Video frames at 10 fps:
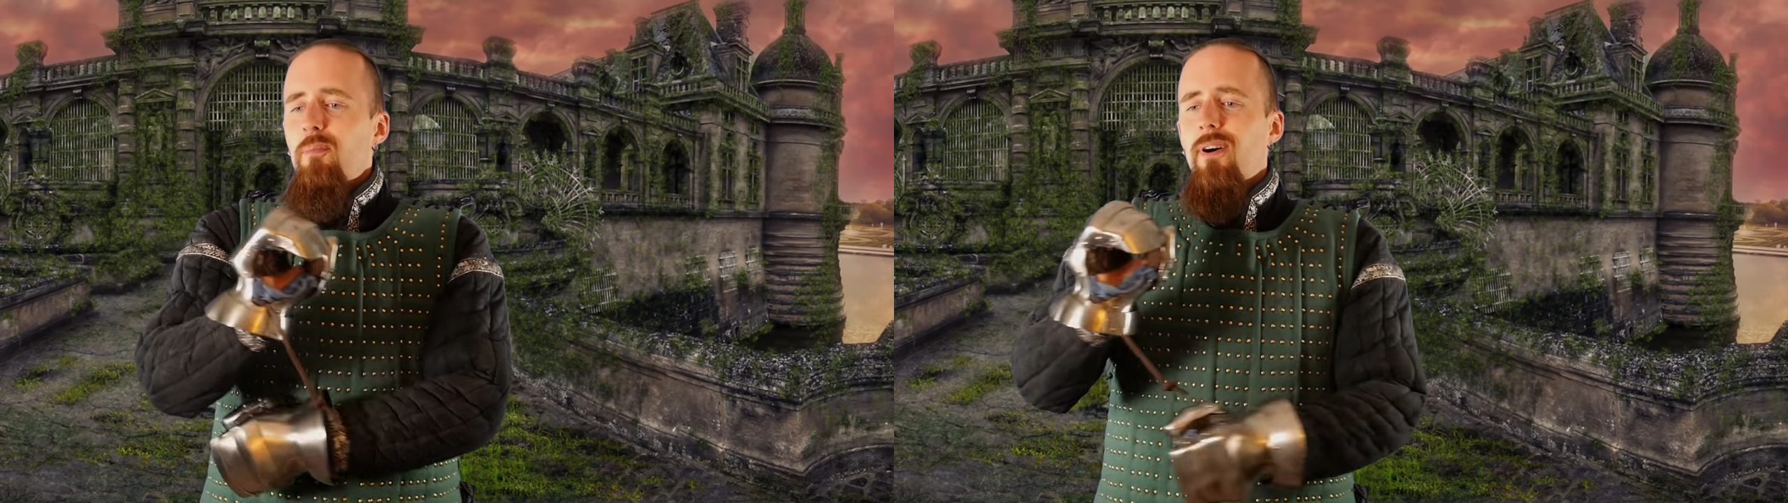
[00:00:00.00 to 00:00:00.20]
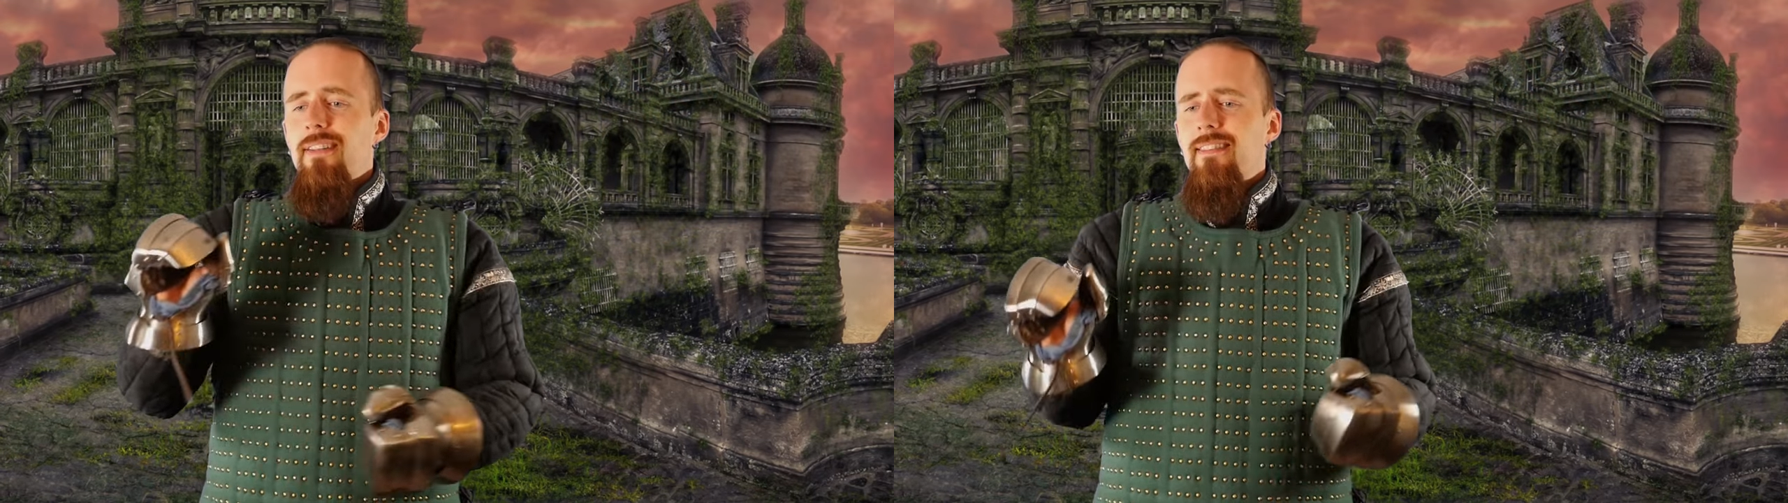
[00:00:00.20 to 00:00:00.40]

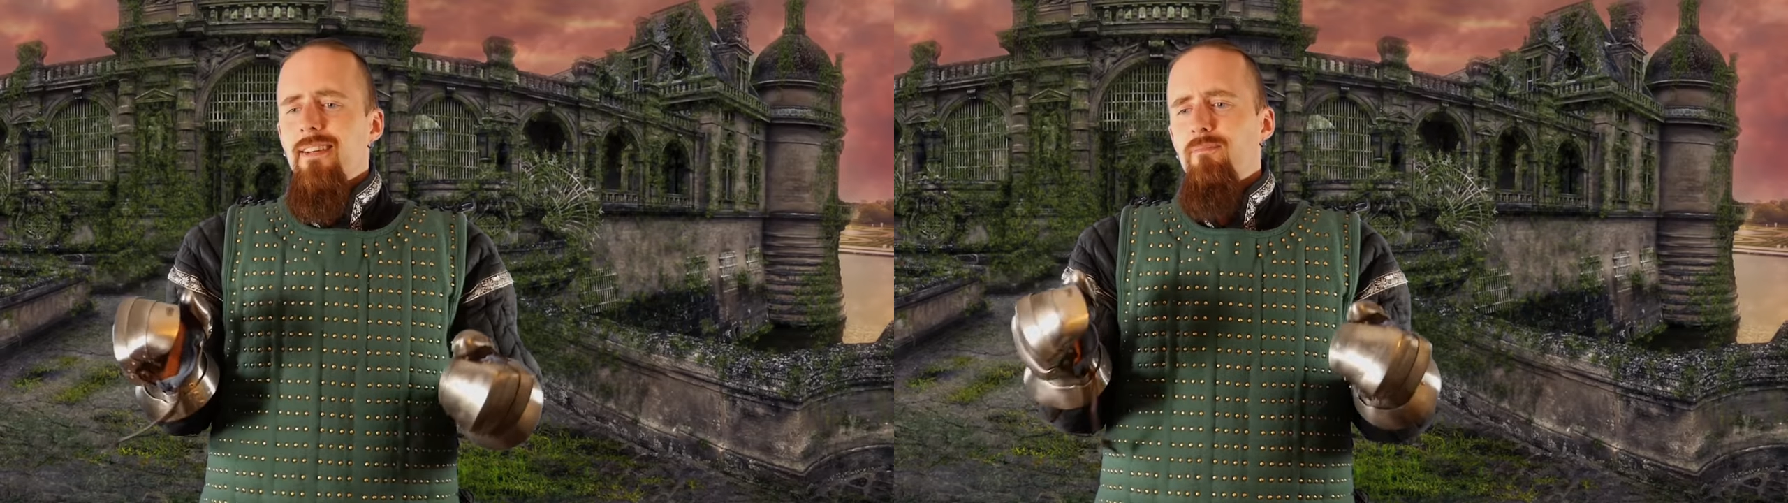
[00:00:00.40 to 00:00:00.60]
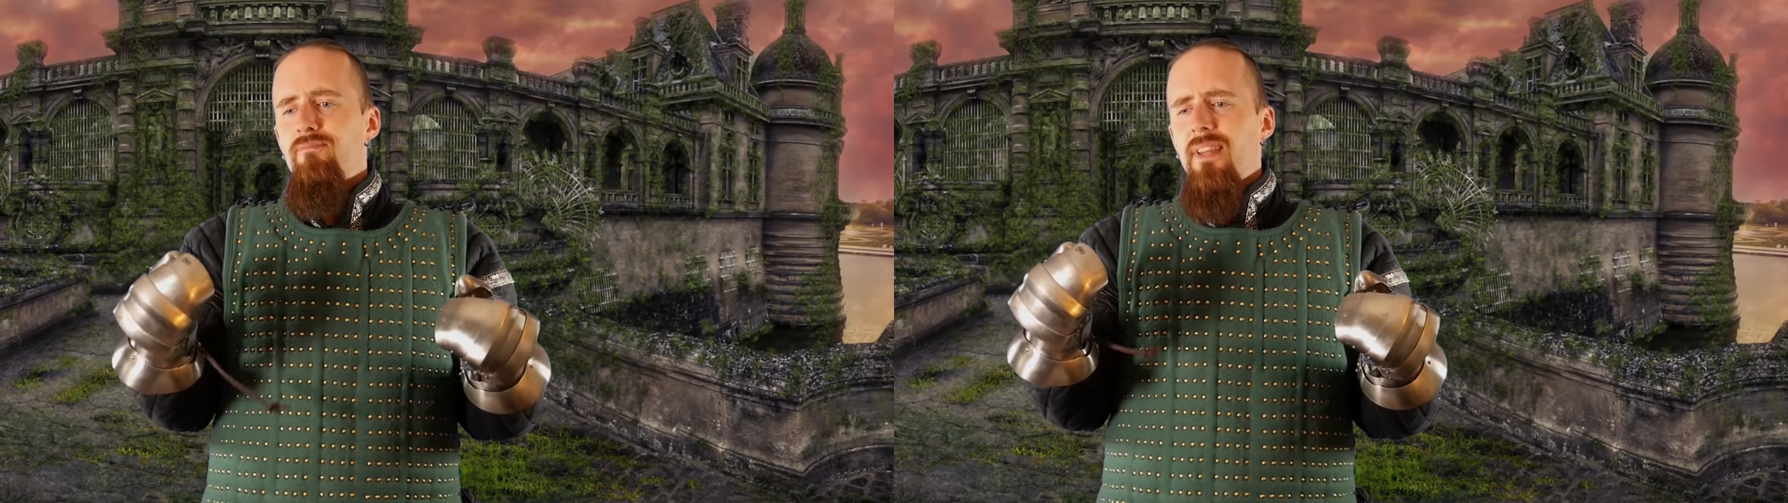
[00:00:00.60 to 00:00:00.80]
But
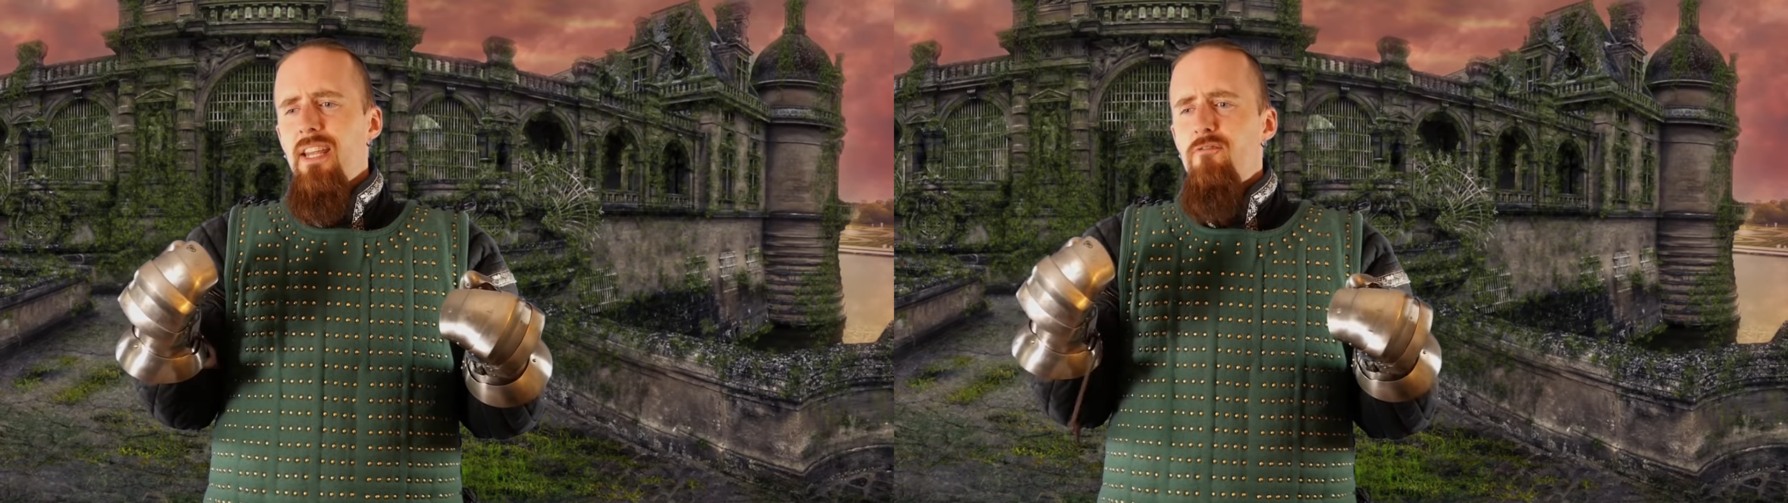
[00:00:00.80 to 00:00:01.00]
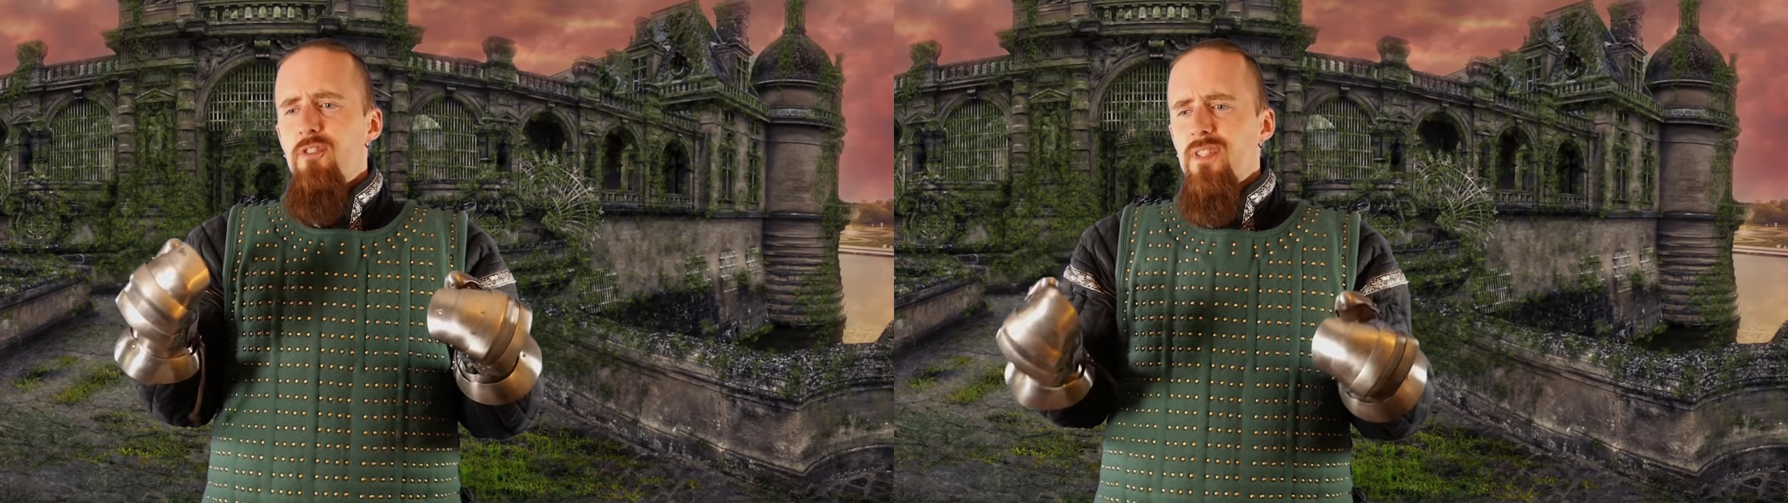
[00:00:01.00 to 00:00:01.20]

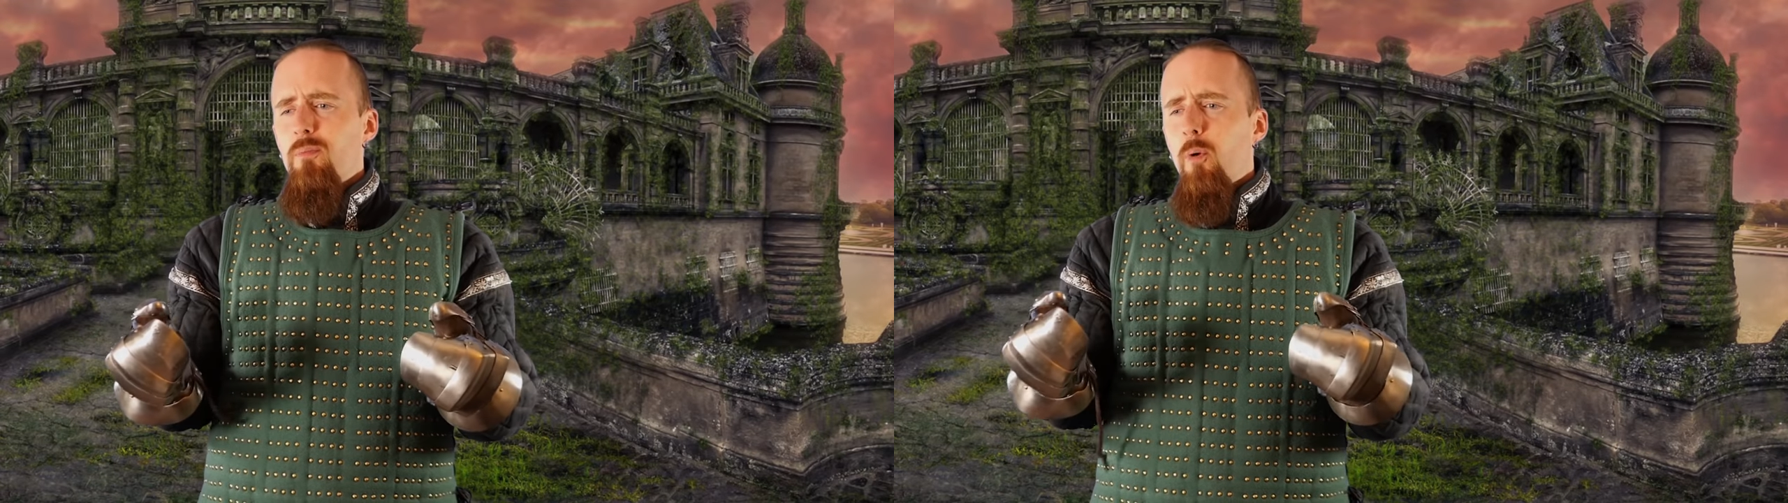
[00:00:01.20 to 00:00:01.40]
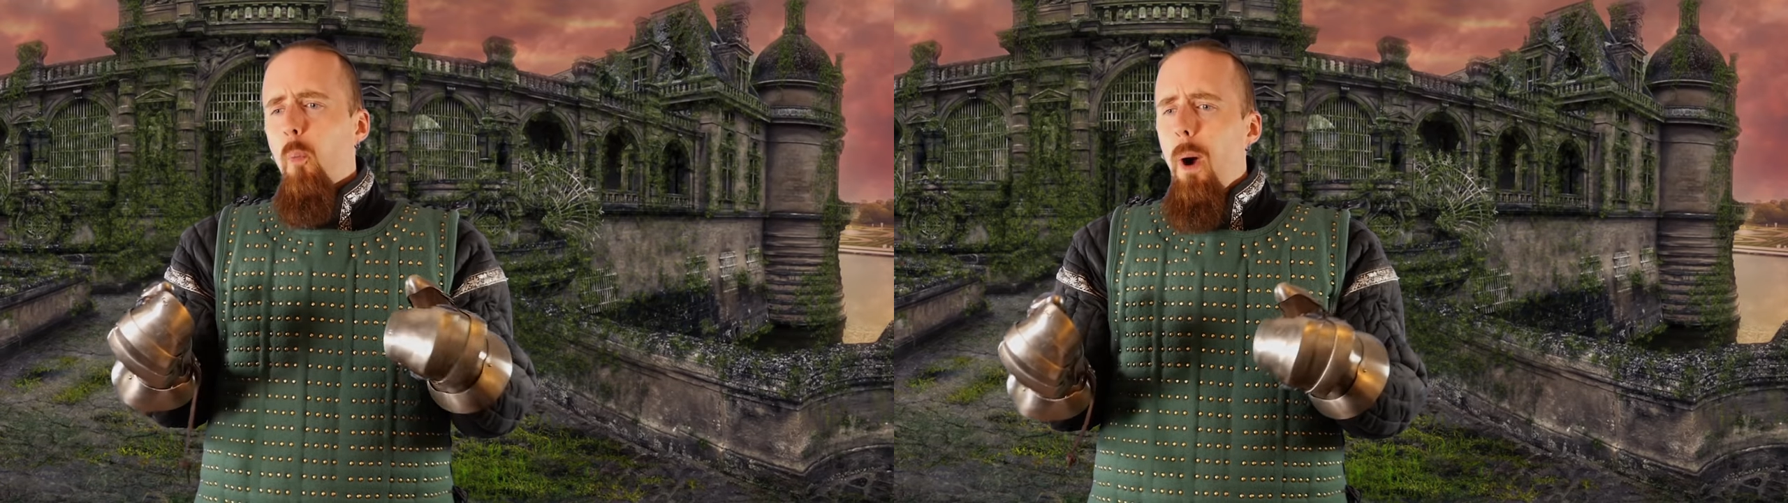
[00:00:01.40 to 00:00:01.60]
invisible